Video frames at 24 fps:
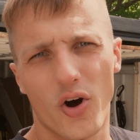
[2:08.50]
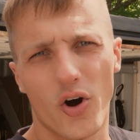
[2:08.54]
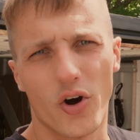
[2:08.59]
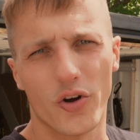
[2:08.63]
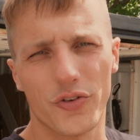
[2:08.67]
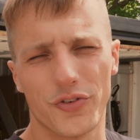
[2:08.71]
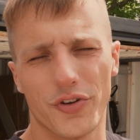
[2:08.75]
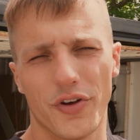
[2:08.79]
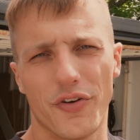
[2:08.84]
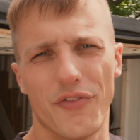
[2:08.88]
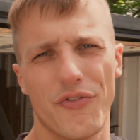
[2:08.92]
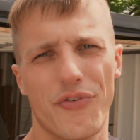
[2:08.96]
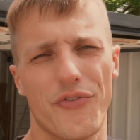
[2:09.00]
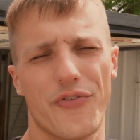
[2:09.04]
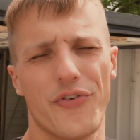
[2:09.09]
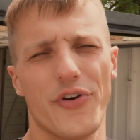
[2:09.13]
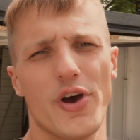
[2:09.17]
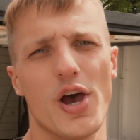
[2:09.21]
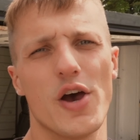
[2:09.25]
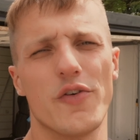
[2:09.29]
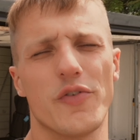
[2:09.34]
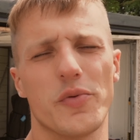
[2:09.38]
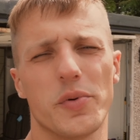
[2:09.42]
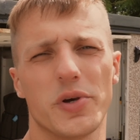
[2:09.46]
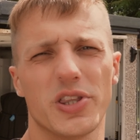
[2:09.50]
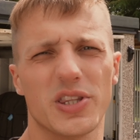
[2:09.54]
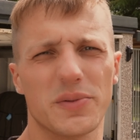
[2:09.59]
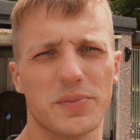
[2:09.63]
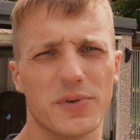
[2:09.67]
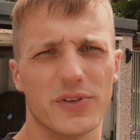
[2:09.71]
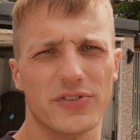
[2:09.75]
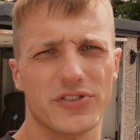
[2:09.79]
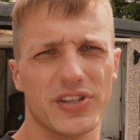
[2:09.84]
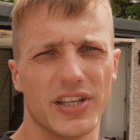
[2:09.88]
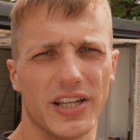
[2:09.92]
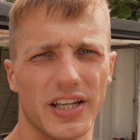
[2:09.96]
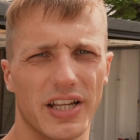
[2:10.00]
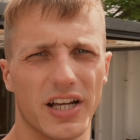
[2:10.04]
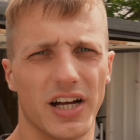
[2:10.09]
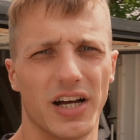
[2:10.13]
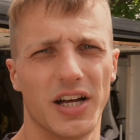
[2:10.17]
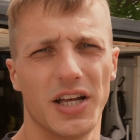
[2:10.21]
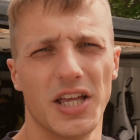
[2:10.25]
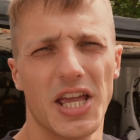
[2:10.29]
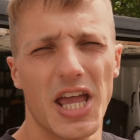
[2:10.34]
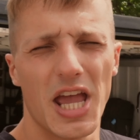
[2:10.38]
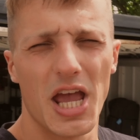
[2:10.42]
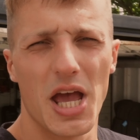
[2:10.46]
on further with the
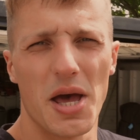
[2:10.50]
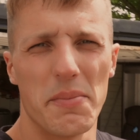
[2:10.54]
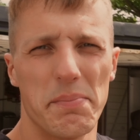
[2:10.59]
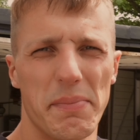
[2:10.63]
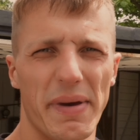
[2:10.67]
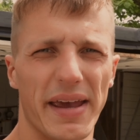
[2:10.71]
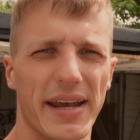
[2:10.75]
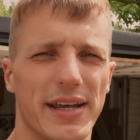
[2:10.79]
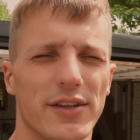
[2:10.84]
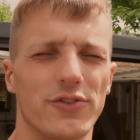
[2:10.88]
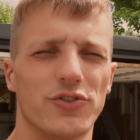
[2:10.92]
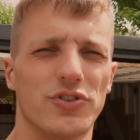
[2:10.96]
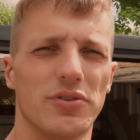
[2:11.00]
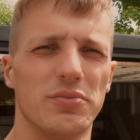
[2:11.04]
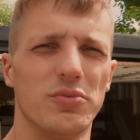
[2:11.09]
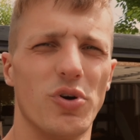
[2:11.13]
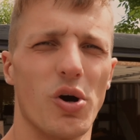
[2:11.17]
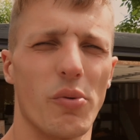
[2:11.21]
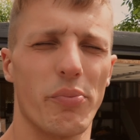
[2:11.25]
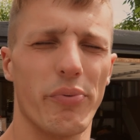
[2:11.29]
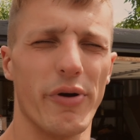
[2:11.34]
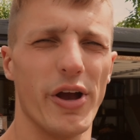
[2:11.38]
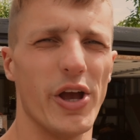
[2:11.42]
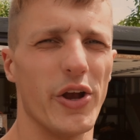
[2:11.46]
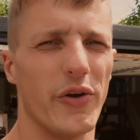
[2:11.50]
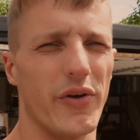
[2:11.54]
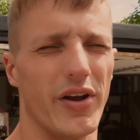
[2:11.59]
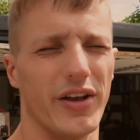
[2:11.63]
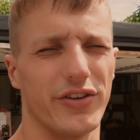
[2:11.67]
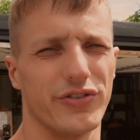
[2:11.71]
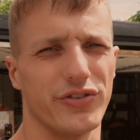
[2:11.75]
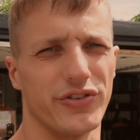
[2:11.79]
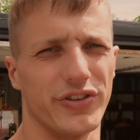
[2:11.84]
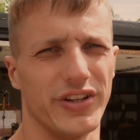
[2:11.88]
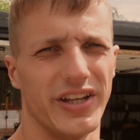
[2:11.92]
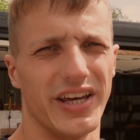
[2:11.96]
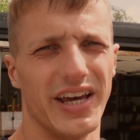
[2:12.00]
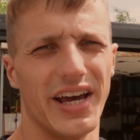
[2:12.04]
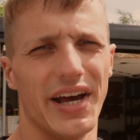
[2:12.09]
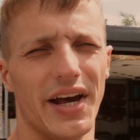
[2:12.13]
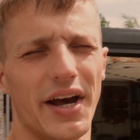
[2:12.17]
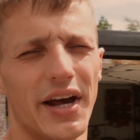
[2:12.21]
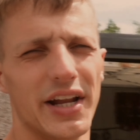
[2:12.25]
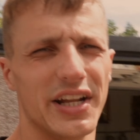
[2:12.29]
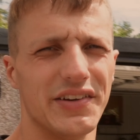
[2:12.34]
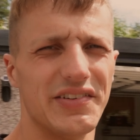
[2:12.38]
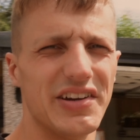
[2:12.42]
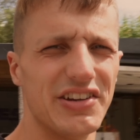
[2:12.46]
Brasilia, making some more progress on it.
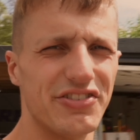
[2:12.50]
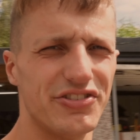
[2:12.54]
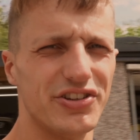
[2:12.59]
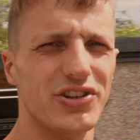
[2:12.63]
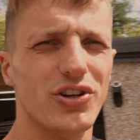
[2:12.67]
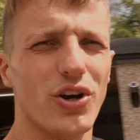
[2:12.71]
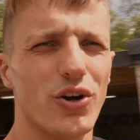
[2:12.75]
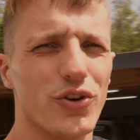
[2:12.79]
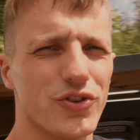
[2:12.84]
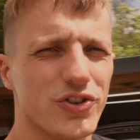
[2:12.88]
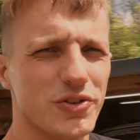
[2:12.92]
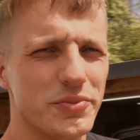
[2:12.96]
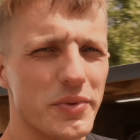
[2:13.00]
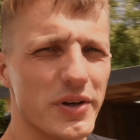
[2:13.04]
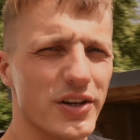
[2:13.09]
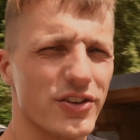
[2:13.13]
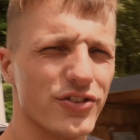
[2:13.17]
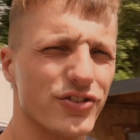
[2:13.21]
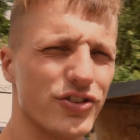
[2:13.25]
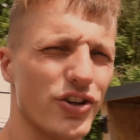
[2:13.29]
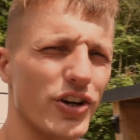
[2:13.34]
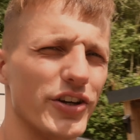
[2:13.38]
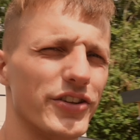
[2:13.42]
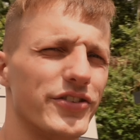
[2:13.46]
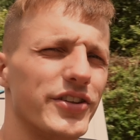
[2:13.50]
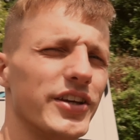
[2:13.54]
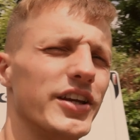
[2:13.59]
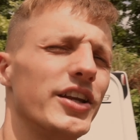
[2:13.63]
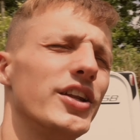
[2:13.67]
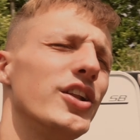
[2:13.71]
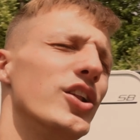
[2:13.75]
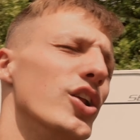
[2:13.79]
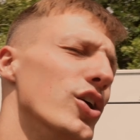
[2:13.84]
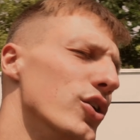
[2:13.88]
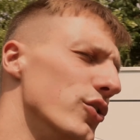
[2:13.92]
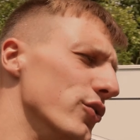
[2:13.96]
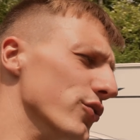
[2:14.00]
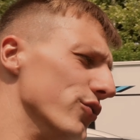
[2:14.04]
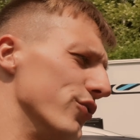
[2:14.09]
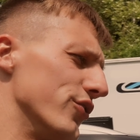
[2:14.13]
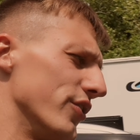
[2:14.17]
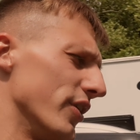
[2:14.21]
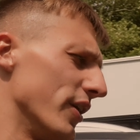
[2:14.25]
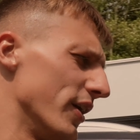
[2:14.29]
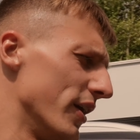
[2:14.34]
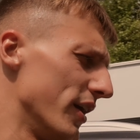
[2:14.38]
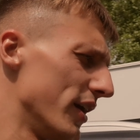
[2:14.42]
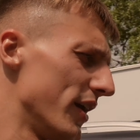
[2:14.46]
And I've actually got some exciting
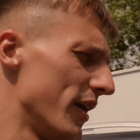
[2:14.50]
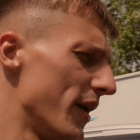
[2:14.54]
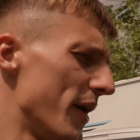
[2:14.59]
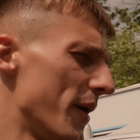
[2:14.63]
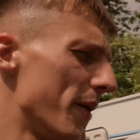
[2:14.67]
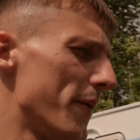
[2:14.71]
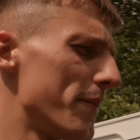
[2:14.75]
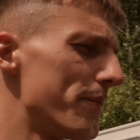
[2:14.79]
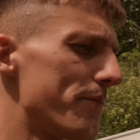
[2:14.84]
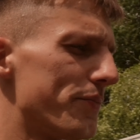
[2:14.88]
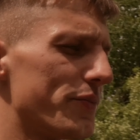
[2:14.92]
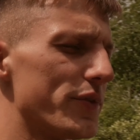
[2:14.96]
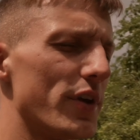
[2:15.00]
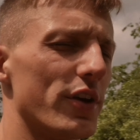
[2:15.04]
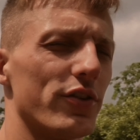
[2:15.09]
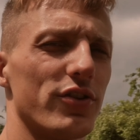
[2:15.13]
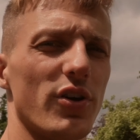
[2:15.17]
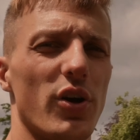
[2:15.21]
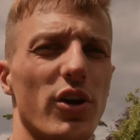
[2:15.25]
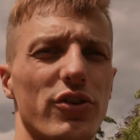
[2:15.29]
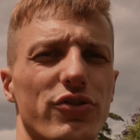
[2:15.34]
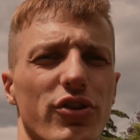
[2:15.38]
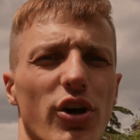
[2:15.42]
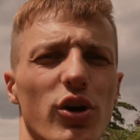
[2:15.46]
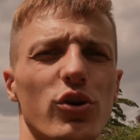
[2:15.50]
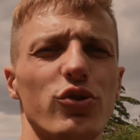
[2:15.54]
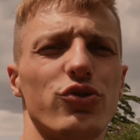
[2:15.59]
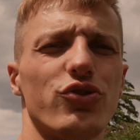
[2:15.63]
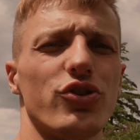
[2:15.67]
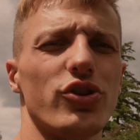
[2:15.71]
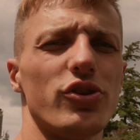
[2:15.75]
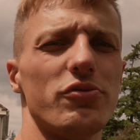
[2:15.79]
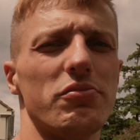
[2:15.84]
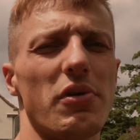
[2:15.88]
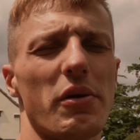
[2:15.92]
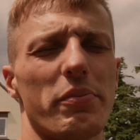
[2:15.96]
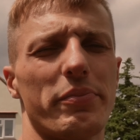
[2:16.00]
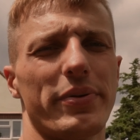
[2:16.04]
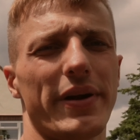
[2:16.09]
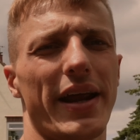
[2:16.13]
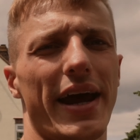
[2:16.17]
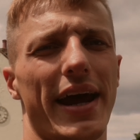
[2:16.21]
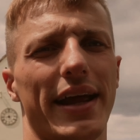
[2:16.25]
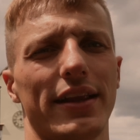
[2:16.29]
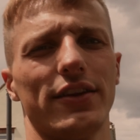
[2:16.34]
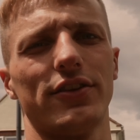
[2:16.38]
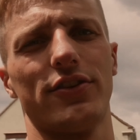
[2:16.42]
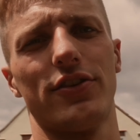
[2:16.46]
news. So I told you my
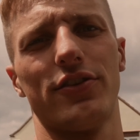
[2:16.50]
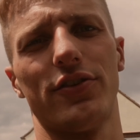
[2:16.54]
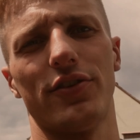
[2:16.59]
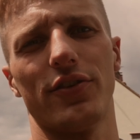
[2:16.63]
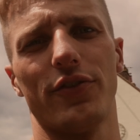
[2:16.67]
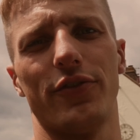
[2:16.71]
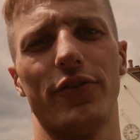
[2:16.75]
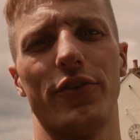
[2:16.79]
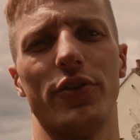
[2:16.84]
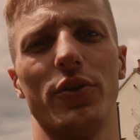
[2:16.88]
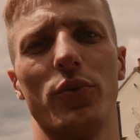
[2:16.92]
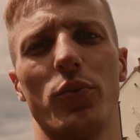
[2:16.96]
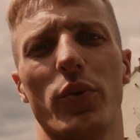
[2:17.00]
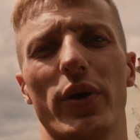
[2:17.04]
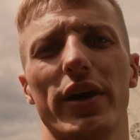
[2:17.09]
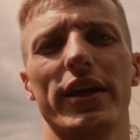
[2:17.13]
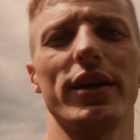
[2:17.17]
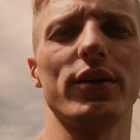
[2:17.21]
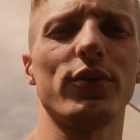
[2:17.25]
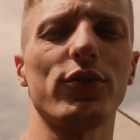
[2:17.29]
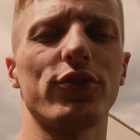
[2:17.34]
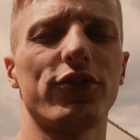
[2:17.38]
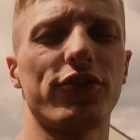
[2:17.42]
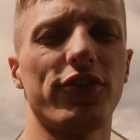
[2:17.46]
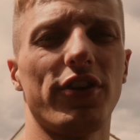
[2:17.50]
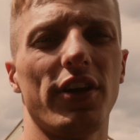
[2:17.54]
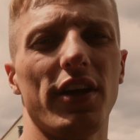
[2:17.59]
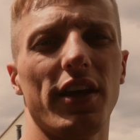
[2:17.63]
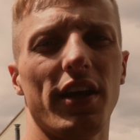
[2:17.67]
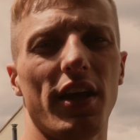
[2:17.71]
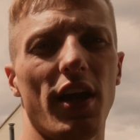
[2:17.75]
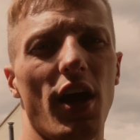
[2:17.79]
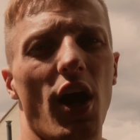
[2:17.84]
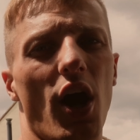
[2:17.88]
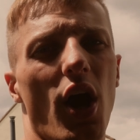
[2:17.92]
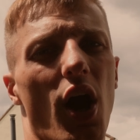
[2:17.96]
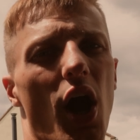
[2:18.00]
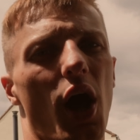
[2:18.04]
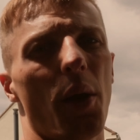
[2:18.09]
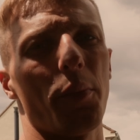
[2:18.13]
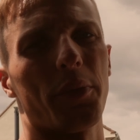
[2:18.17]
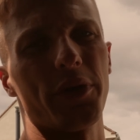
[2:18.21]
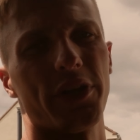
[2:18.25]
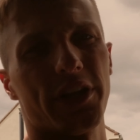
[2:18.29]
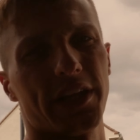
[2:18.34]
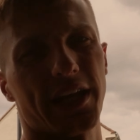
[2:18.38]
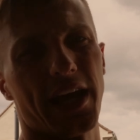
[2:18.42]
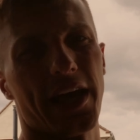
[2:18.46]
plans for the wheels. I'm
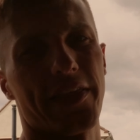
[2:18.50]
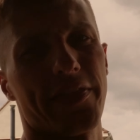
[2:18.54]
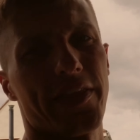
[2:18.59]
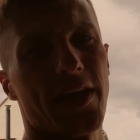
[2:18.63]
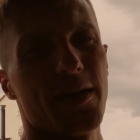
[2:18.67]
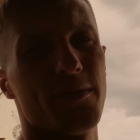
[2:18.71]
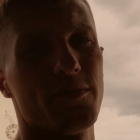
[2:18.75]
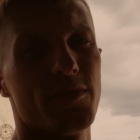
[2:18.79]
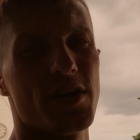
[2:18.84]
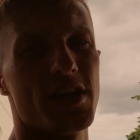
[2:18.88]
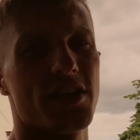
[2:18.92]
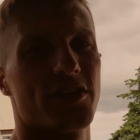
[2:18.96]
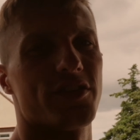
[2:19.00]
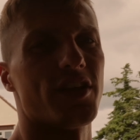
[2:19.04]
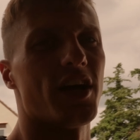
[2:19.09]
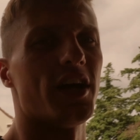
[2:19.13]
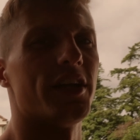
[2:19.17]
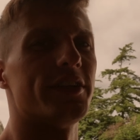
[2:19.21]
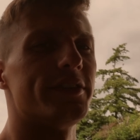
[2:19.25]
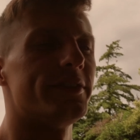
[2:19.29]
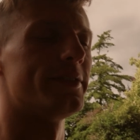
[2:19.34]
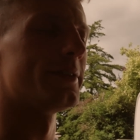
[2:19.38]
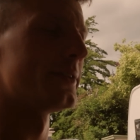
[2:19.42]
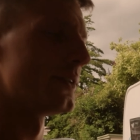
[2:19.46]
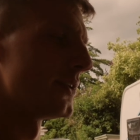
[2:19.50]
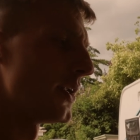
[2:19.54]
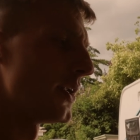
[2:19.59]
going to get them redone.